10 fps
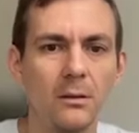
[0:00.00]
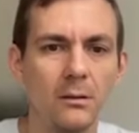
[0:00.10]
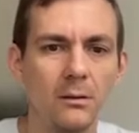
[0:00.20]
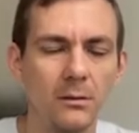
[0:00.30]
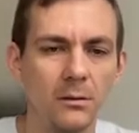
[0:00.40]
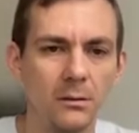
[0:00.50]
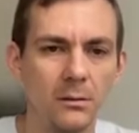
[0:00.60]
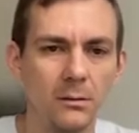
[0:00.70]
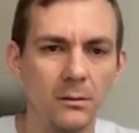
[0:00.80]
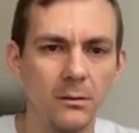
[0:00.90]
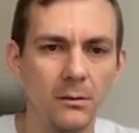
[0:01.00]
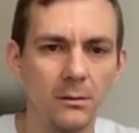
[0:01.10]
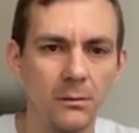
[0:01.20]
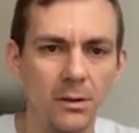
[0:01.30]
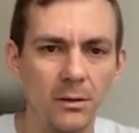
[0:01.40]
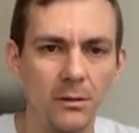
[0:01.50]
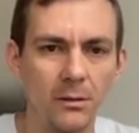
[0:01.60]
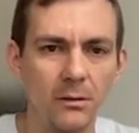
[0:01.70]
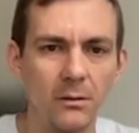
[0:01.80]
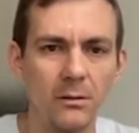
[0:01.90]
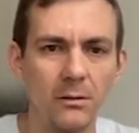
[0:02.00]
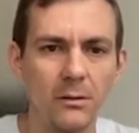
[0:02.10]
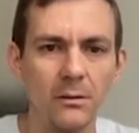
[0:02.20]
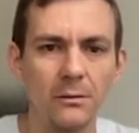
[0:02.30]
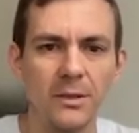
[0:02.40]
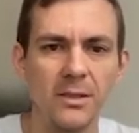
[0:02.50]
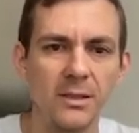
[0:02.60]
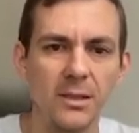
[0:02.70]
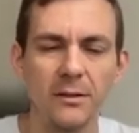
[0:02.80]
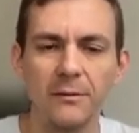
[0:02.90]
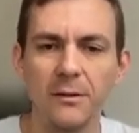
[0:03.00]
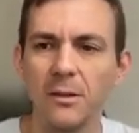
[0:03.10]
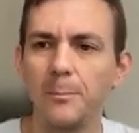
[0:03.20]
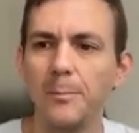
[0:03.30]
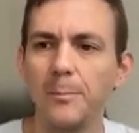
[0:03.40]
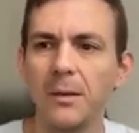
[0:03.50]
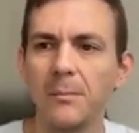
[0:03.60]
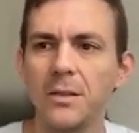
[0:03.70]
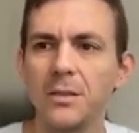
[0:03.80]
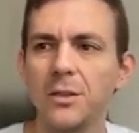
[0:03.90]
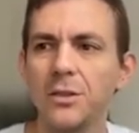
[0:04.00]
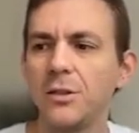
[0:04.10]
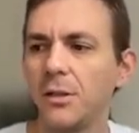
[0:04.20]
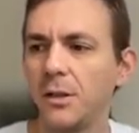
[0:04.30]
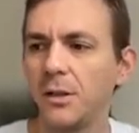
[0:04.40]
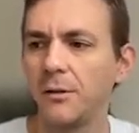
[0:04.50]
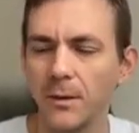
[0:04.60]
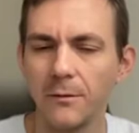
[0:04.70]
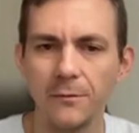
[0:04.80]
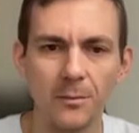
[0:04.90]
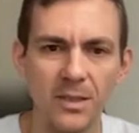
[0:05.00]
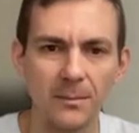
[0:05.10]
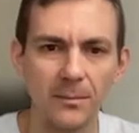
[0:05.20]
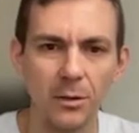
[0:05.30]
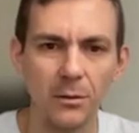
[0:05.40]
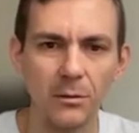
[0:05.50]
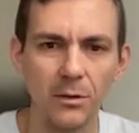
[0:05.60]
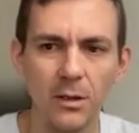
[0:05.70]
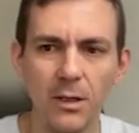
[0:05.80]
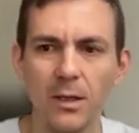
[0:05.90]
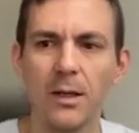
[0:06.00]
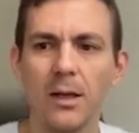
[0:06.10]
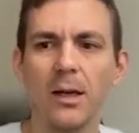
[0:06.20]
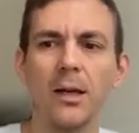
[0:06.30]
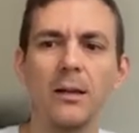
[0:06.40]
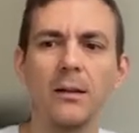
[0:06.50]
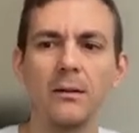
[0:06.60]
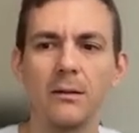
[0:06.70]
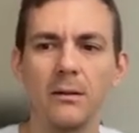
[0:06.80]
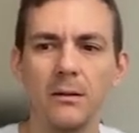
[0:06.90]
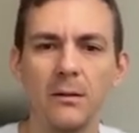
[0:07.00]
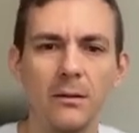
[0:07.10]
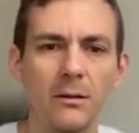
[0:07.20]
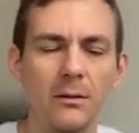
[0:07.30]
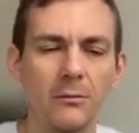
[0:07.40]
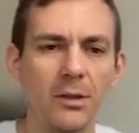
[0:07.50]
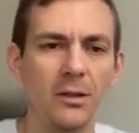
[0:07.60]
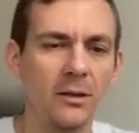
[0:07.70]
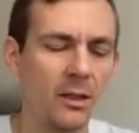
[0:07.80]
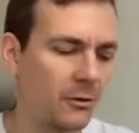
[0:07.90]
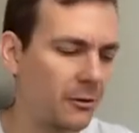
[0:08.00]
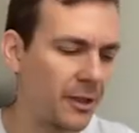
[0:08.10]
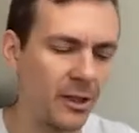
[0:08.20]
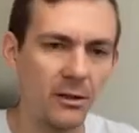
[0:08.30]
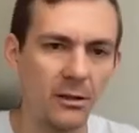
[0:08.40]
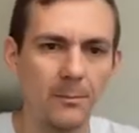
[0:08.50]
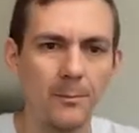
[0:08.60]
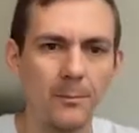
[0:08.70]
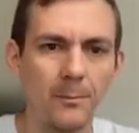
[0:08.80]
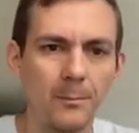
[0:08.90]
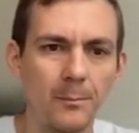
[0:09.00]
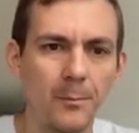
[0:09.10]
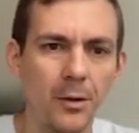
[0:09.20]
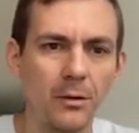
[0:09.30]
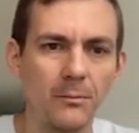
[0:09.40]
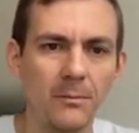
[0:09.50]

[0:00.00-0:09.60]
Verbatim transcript: oh, uh, we received a ping message from some node and we now create a pong